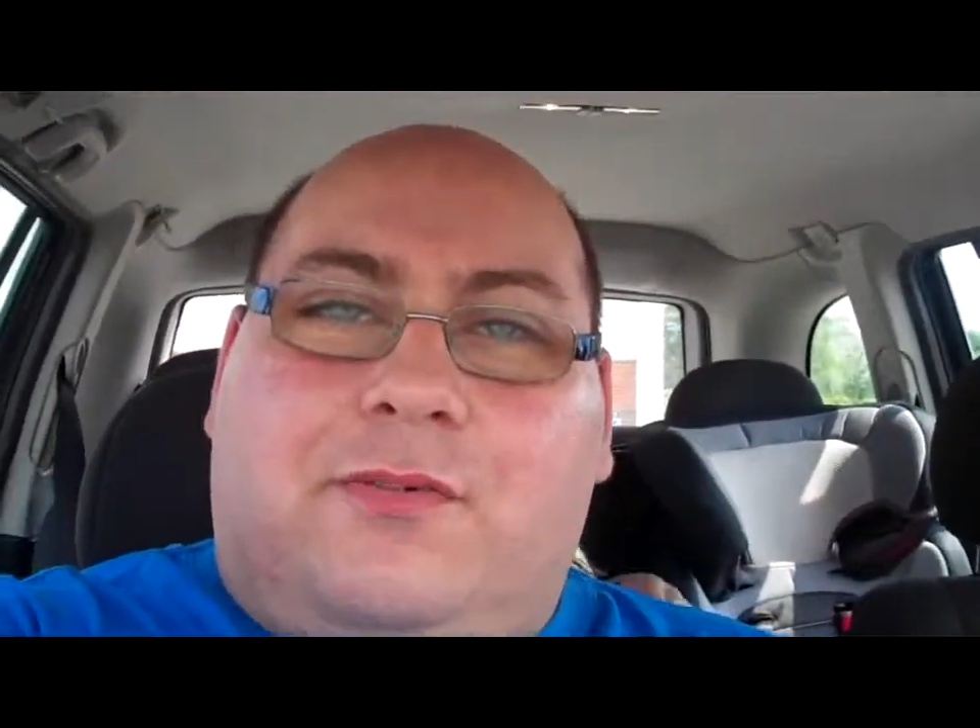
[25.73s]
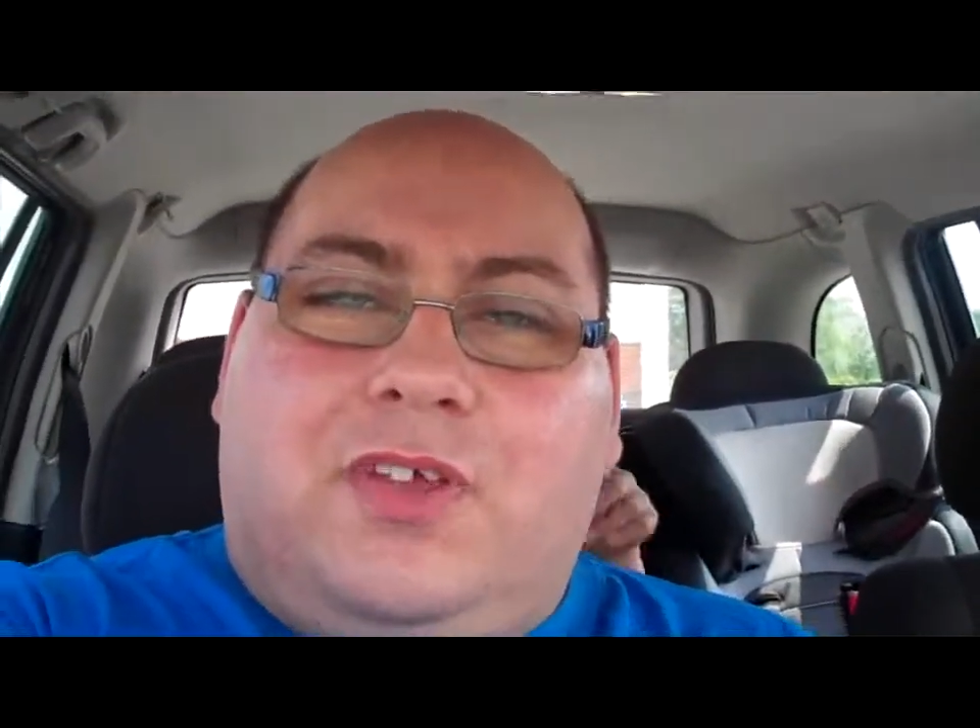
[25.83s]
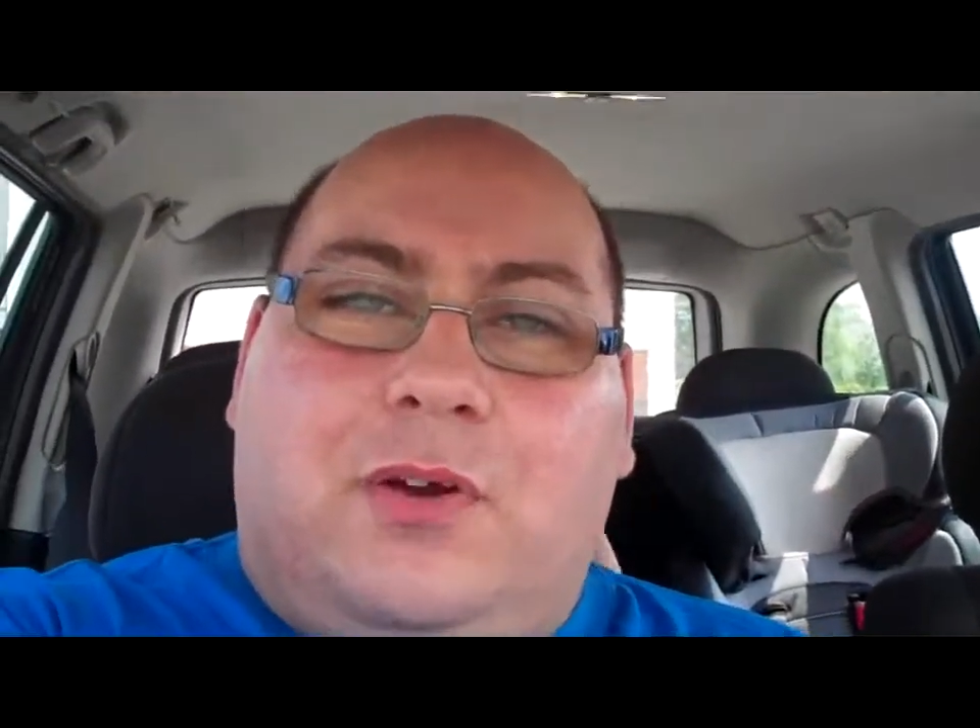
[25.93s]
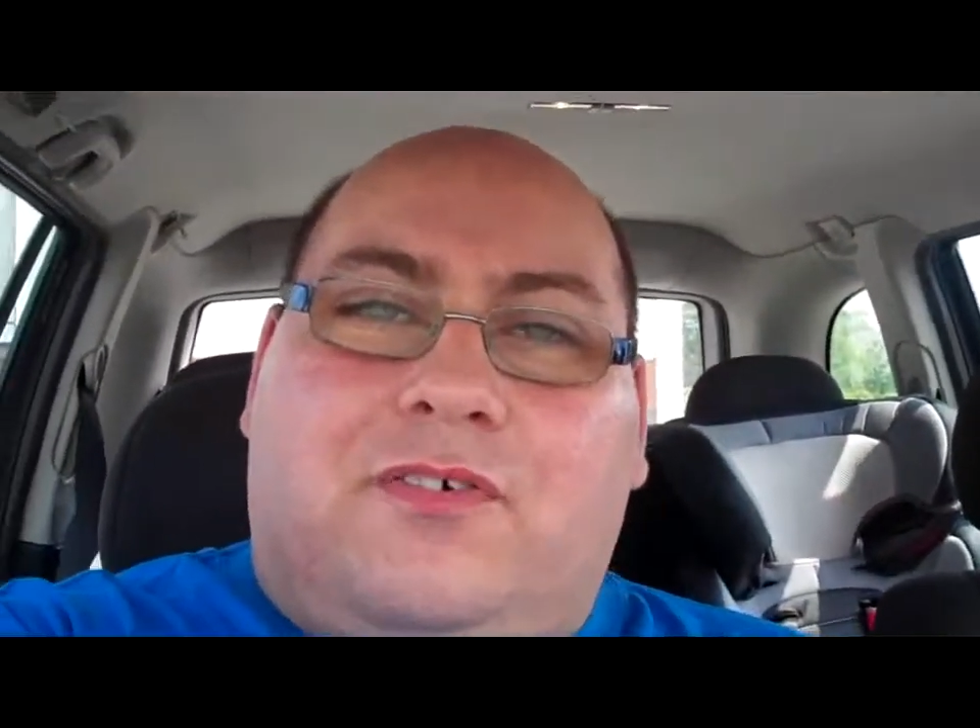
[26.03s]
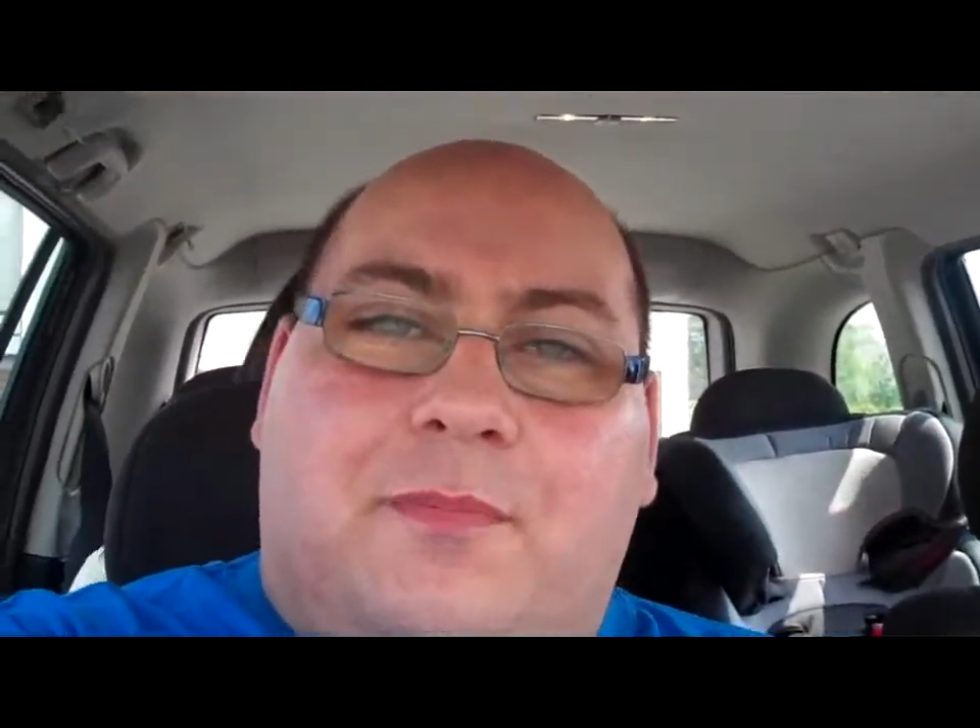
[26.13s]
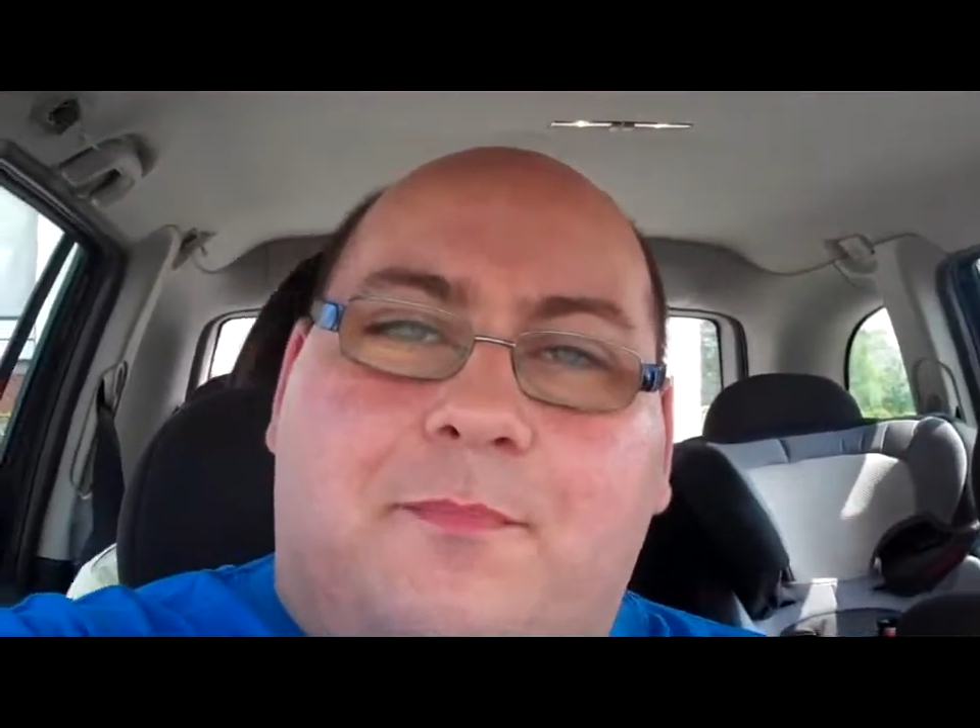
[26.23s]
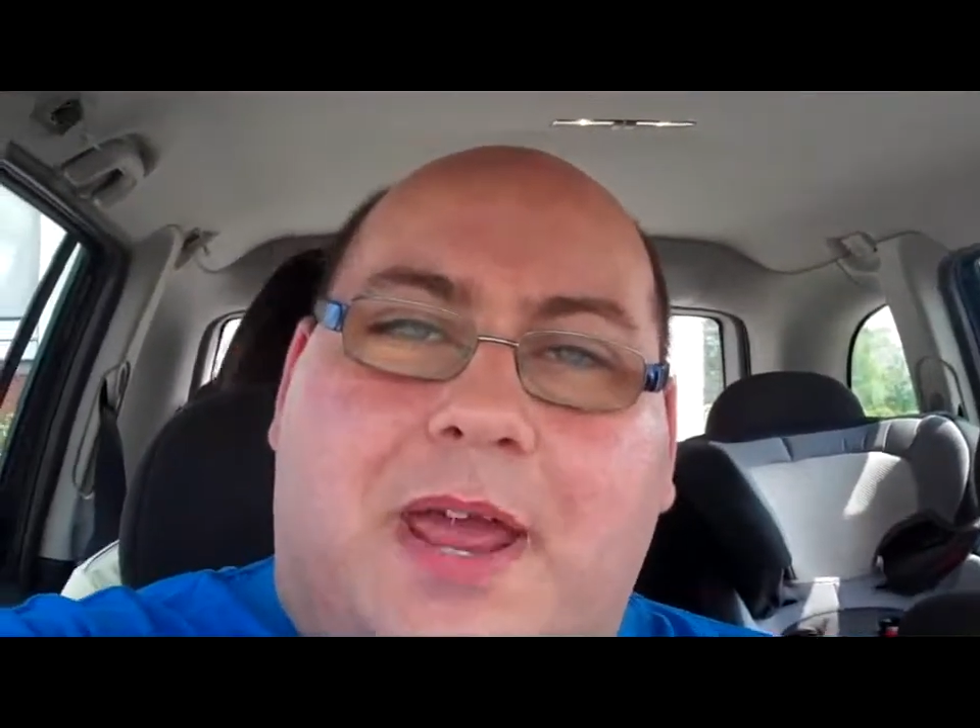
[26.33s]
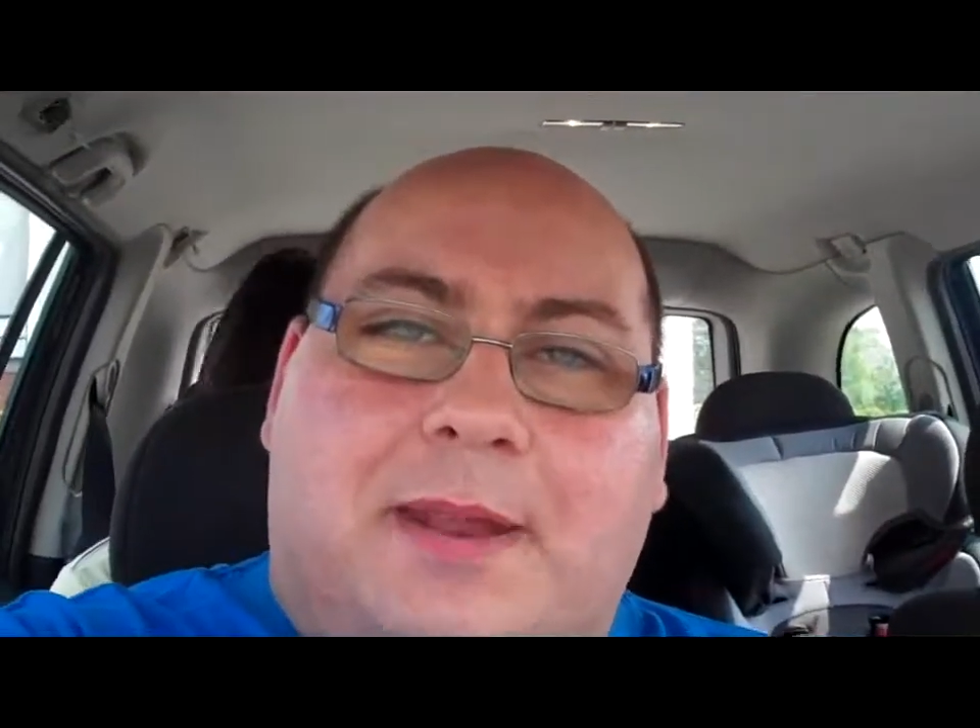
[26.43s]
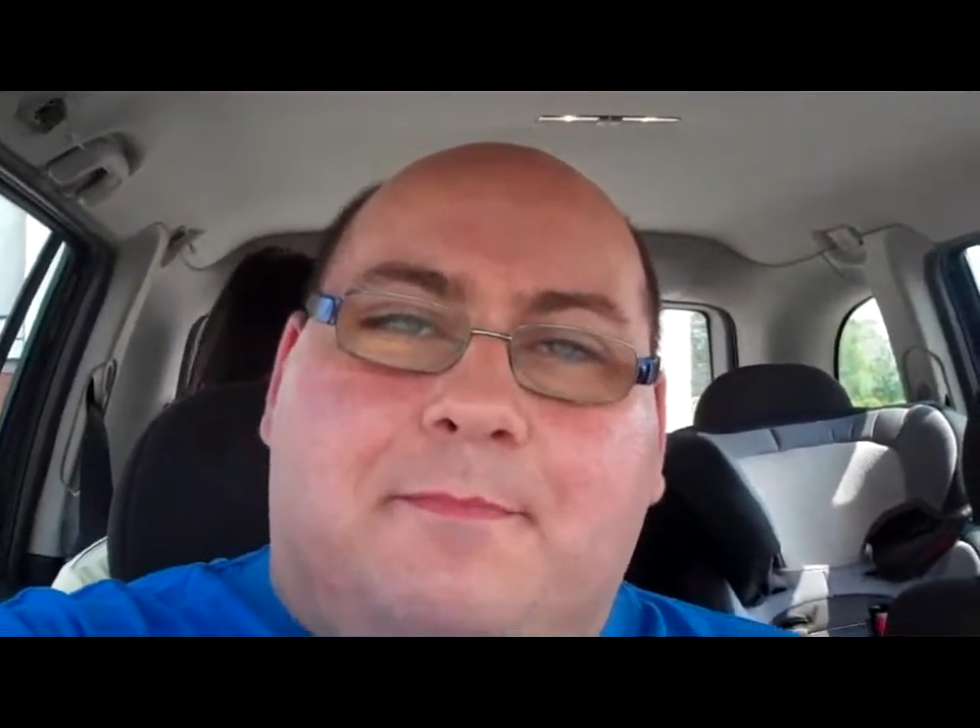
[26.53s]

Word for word: review of The Men